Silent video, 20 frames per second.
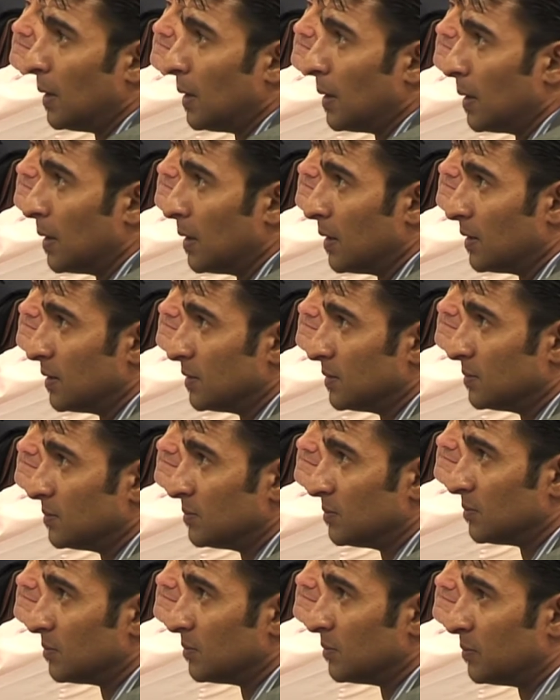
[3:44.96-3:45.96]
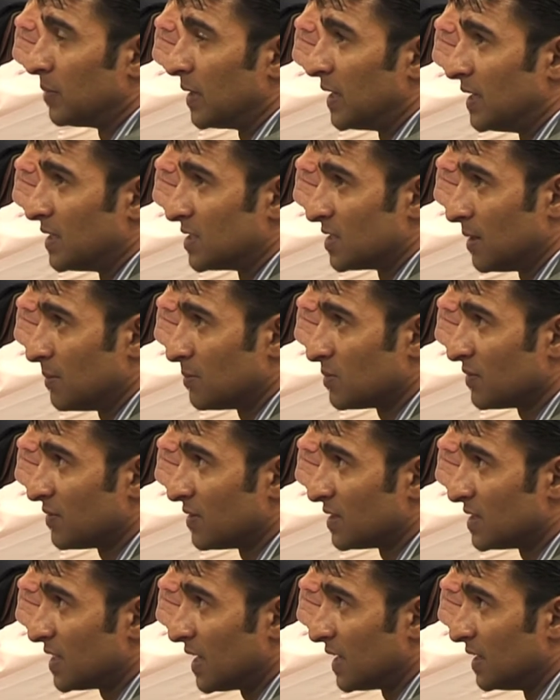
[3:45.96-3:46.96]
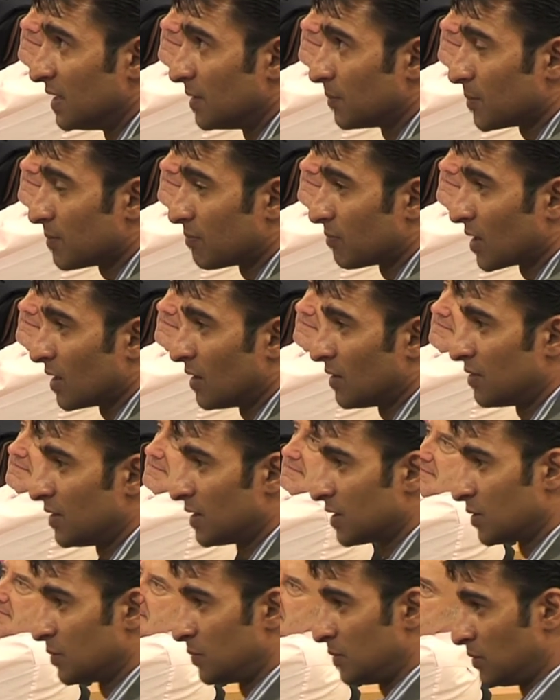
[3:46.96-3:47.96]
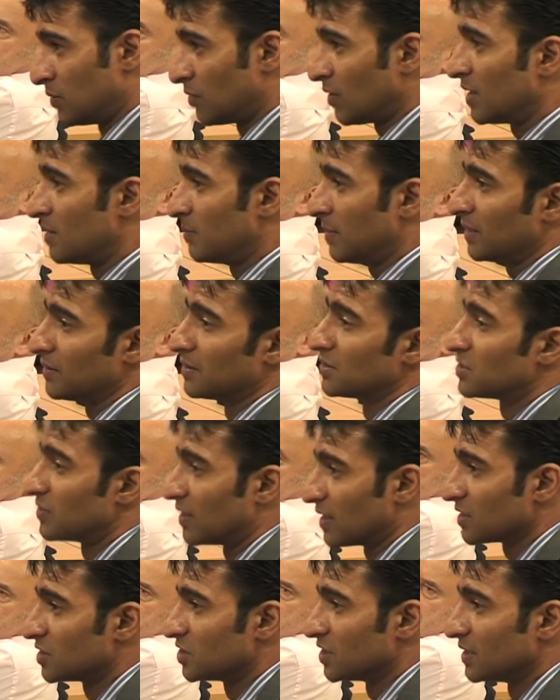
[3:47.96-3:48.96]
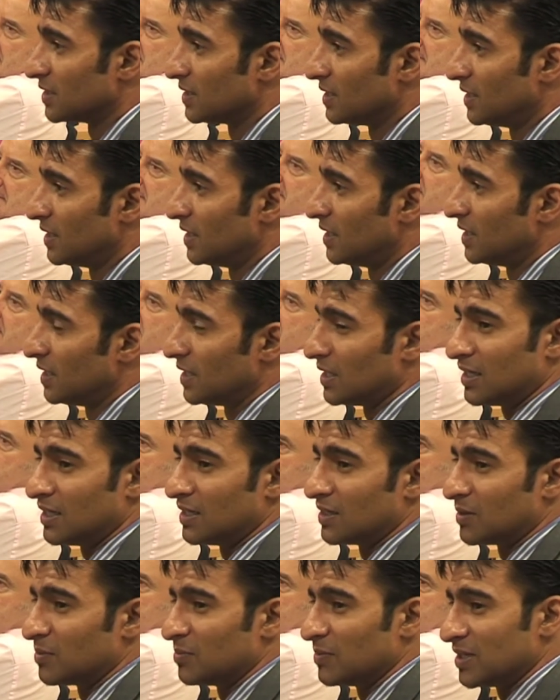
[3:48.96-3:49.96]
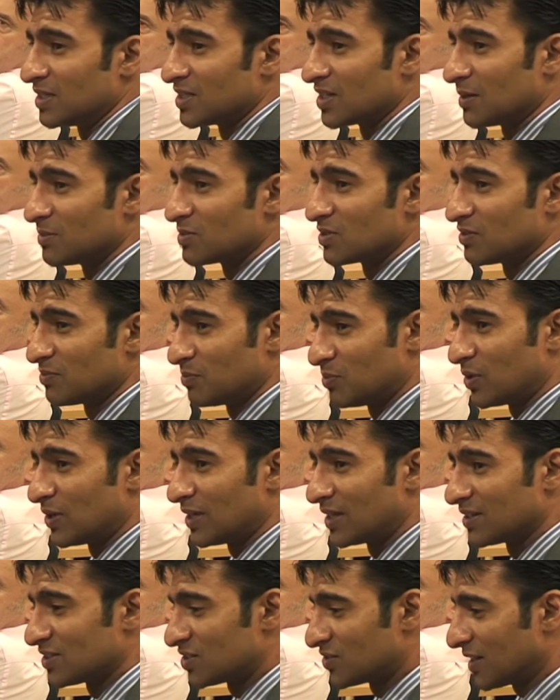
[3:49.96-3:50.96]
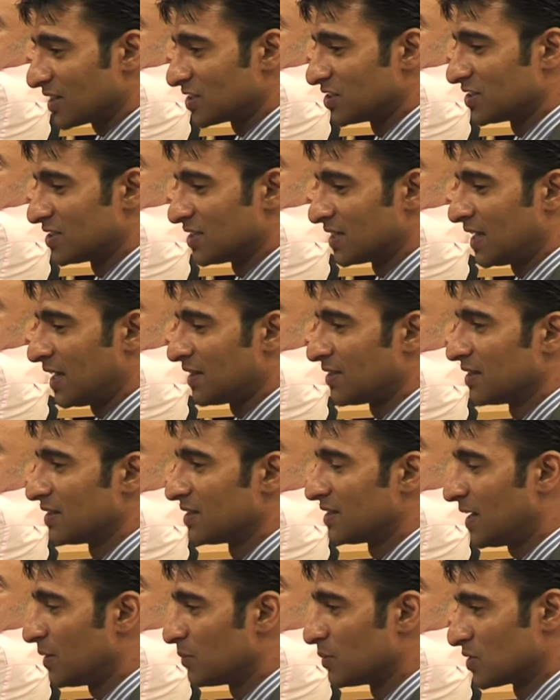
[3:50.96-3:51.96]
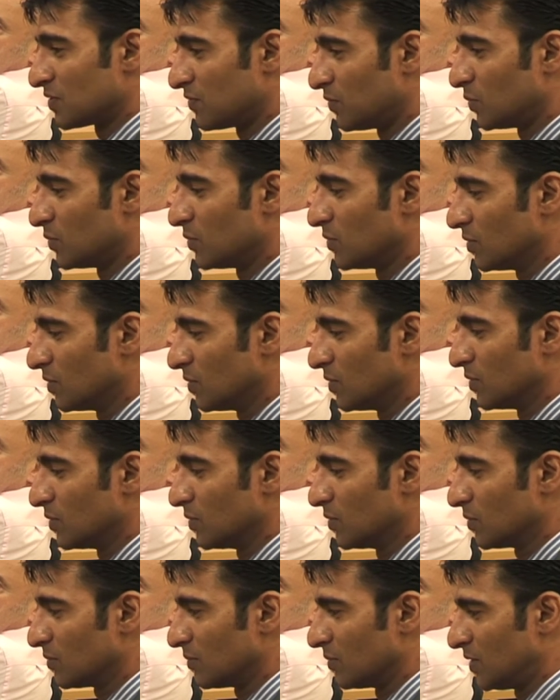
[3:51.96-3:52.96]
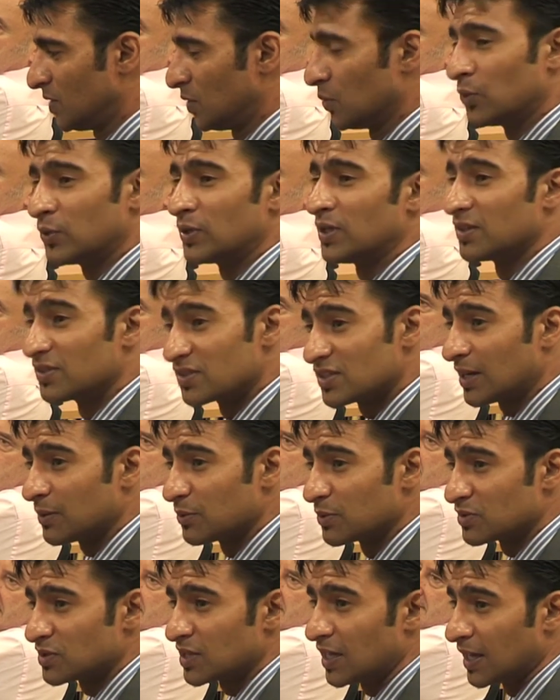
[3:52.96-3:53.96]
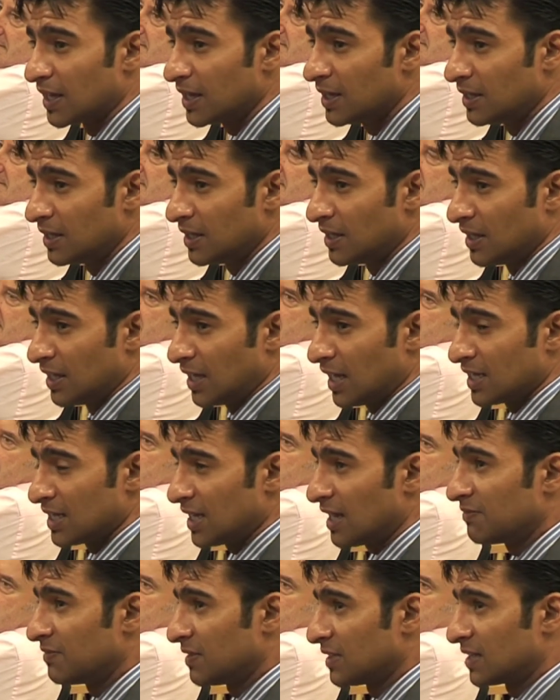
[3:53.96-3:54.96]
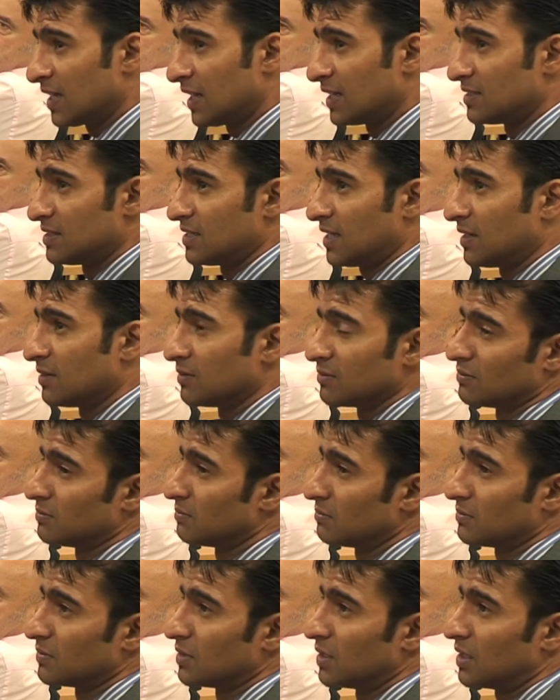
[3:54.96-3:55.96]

But in terms of the day, I think you're right about the structure, in terms of putting a structure together that was for the audience that was there and having that down.